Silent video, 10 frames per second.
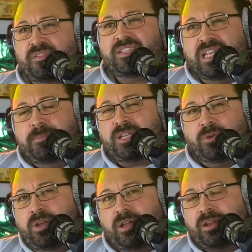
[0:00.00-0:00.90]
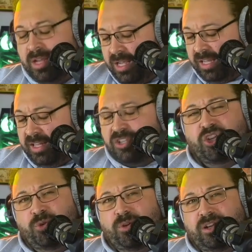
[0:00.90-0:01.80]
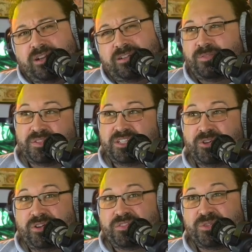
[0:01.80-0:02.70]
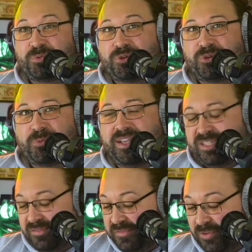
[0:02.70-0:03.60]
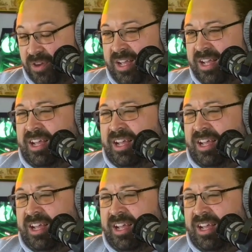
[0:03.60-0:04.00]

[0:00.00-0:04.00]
for Sleep Token, and that's who obviously all of us were all waiting for.